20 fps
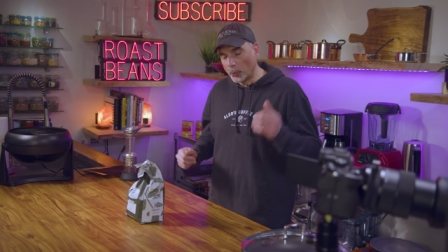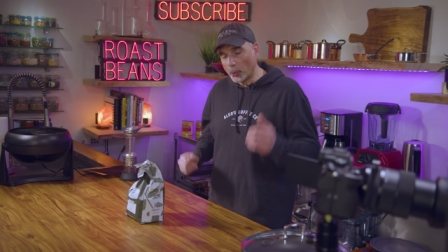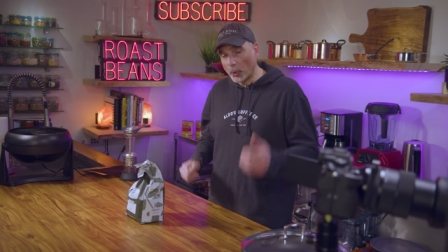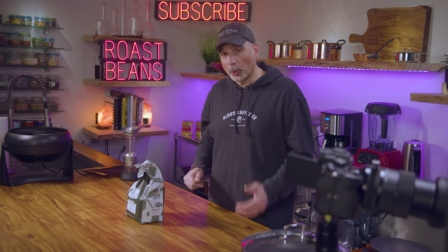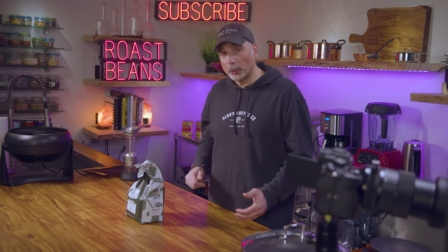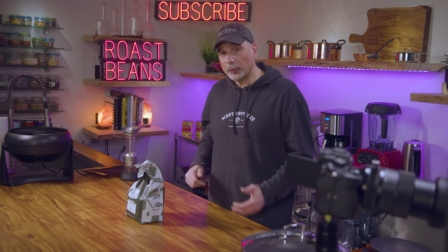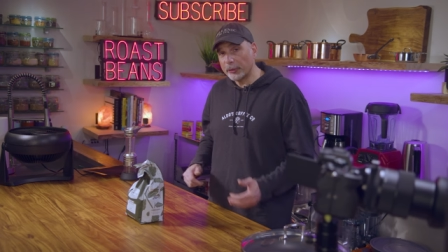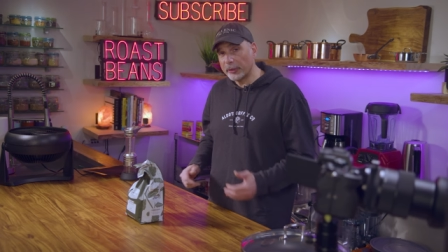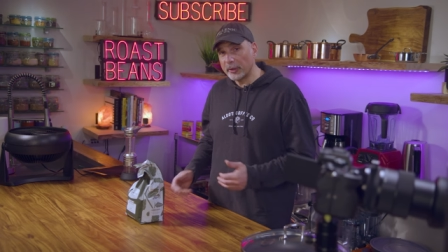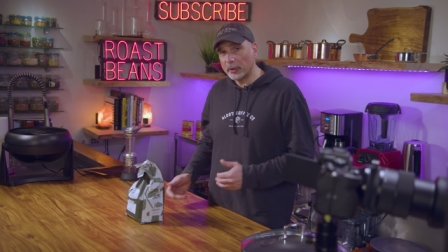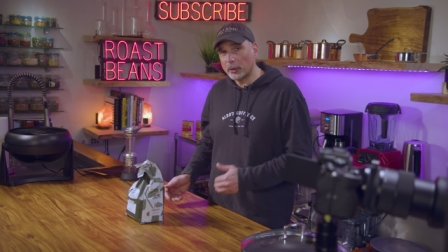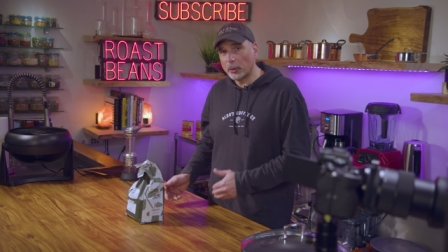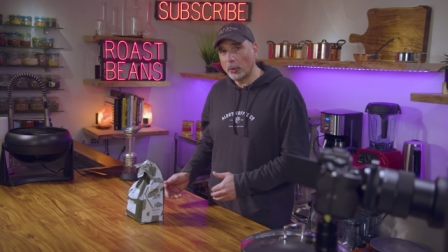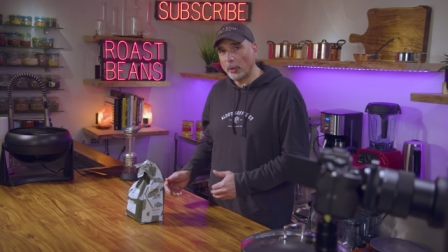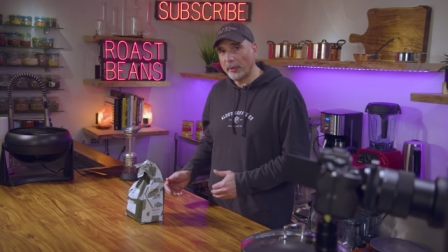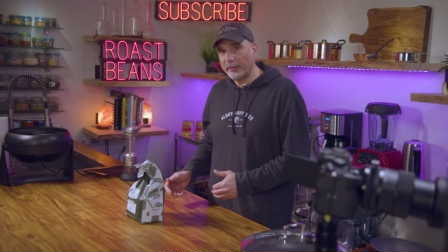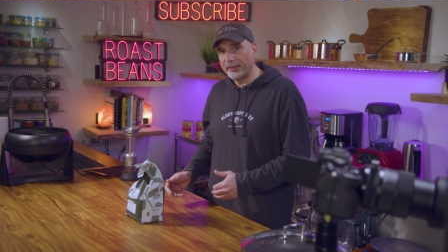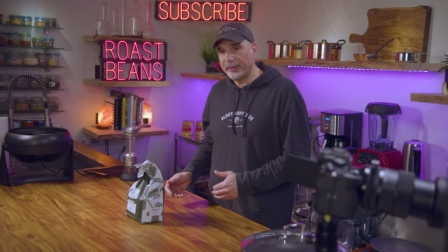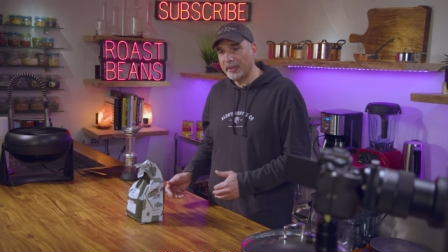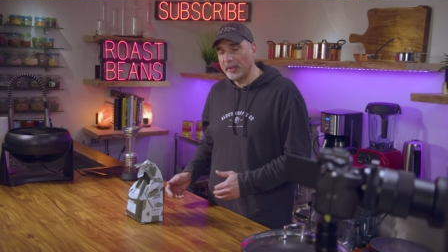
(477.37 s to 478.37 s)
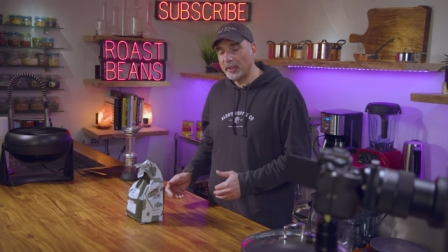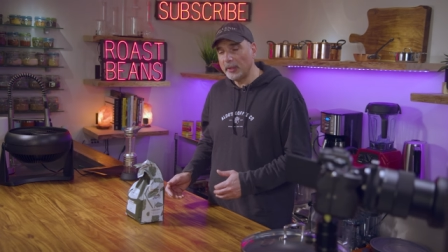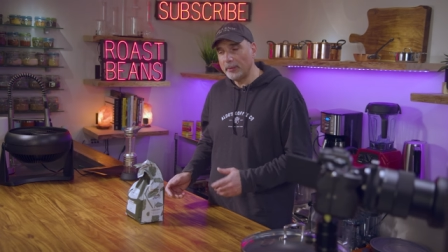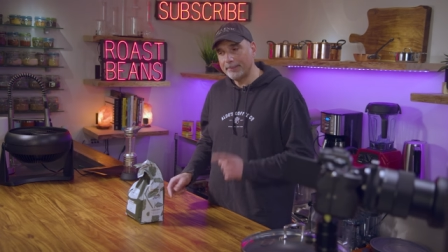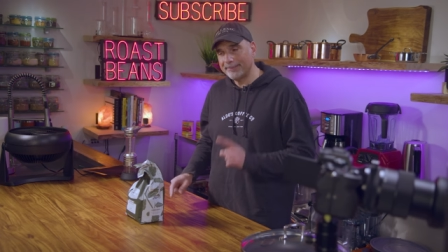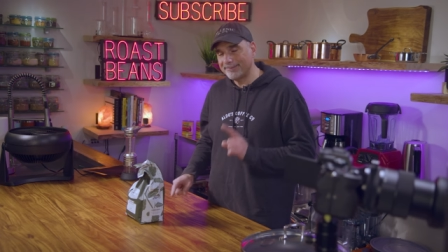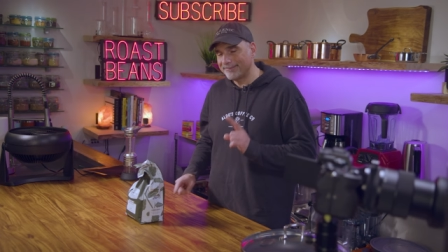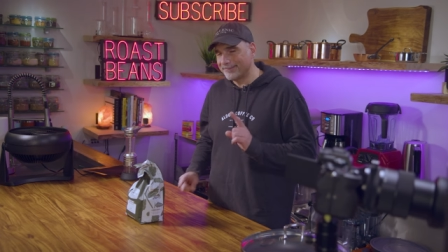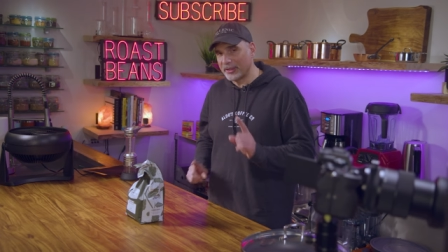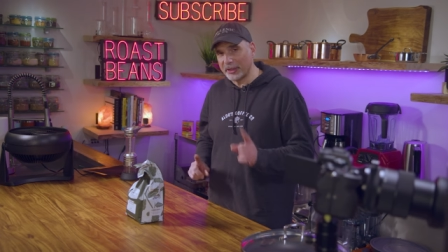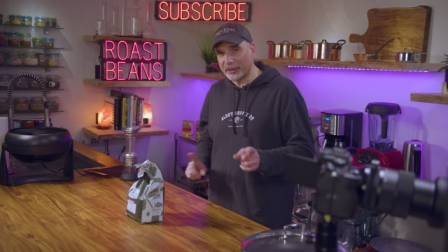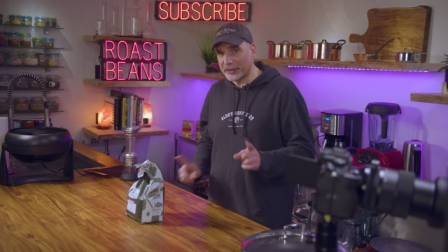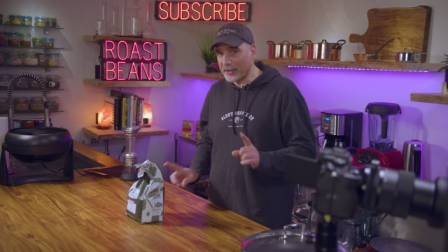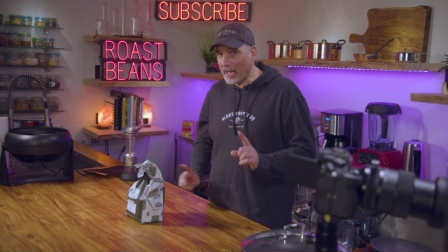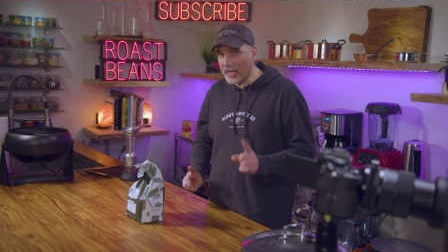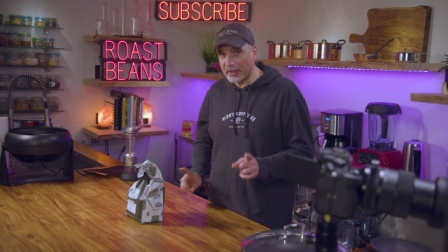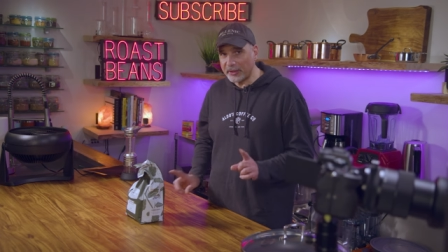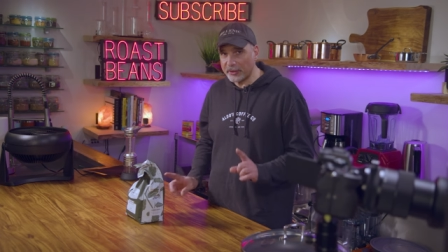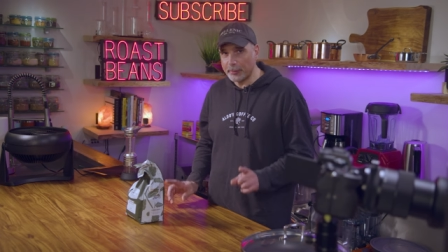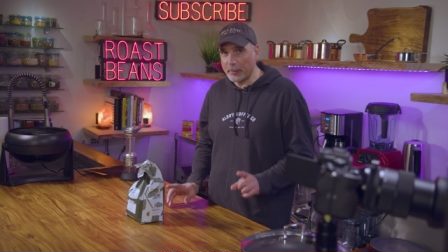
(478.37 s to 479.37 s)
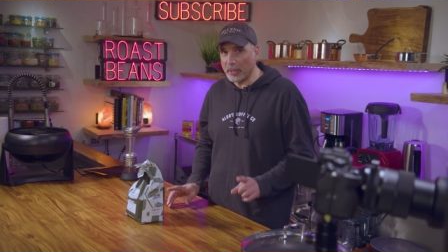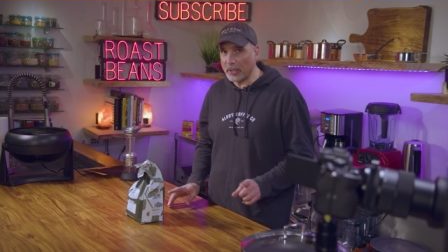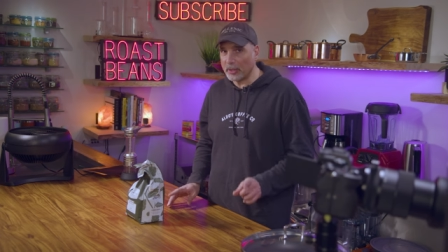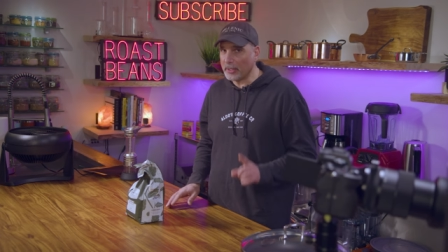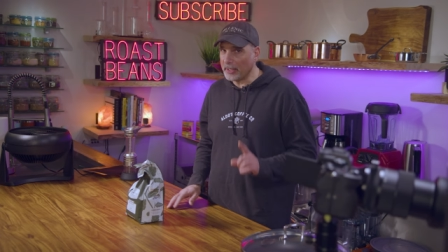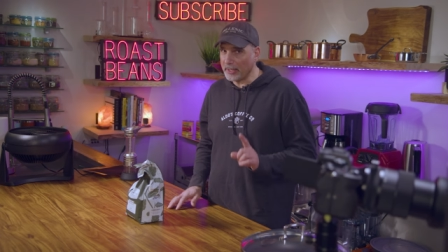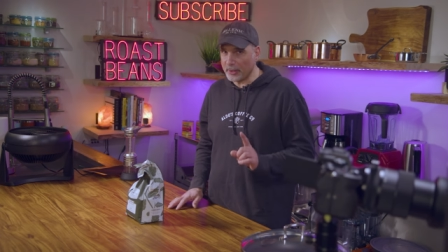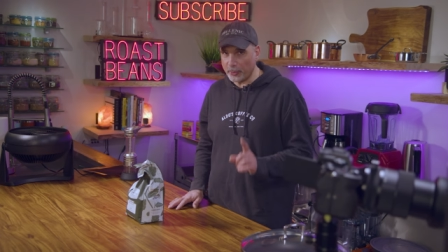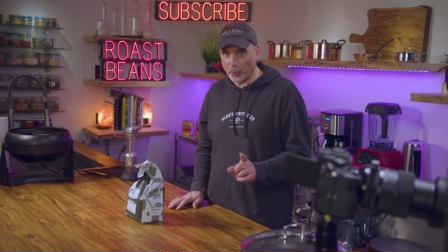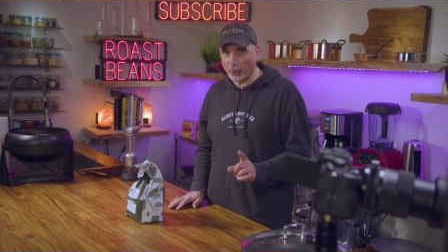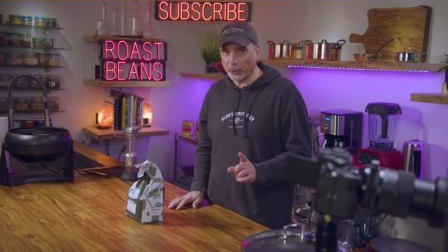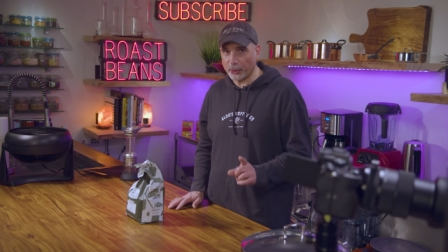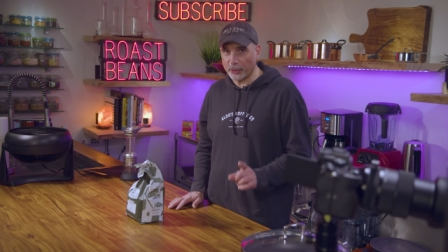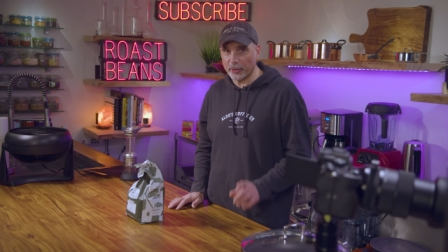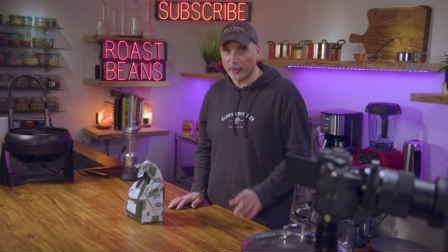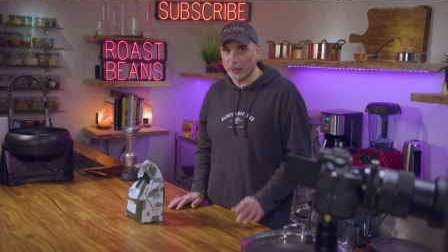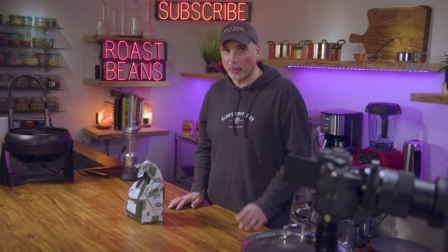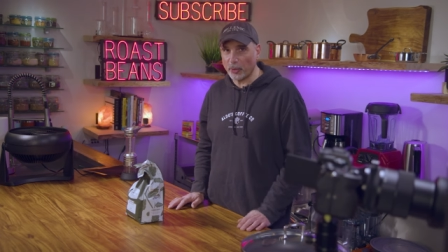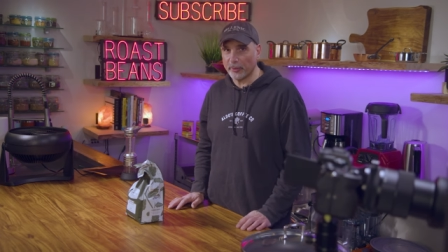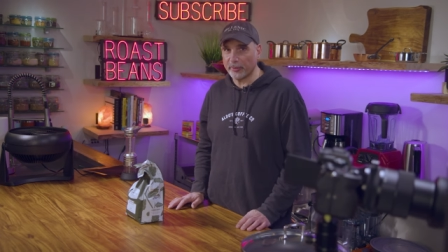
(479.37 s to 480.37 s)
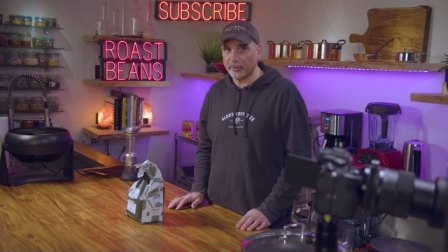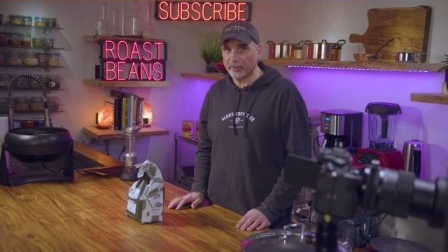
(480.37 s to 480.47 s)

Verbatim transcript: Roasting coffee does not smell like roasted